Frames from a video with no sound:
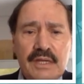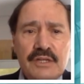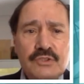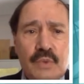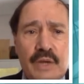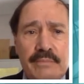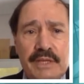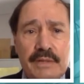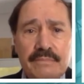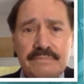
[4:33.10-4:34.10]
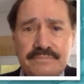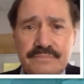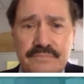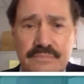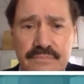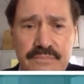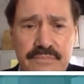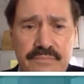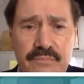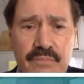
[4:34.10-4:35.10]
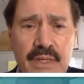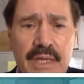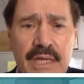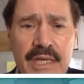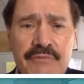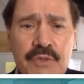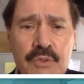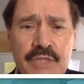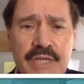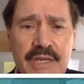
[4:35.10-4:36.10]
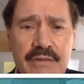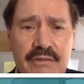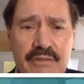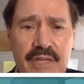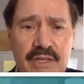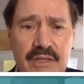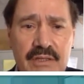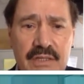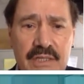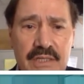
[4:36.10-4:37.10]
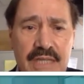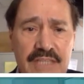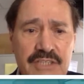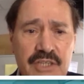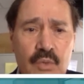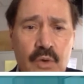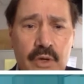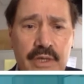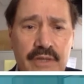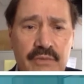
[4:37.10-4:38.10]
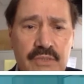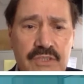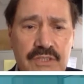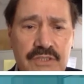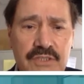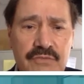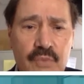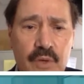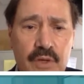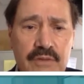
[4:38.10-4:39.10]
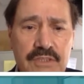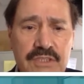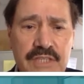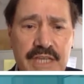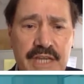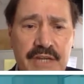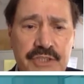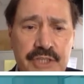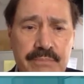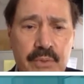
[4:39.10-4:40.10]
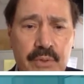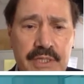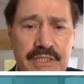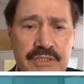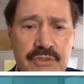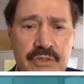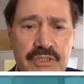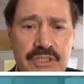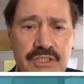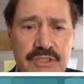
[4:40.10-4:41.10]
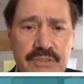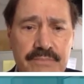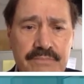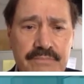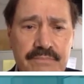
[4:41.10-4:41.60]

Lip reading: Here's what I mean. If you take the elastic work and the resistive work, this is the energy put into the system,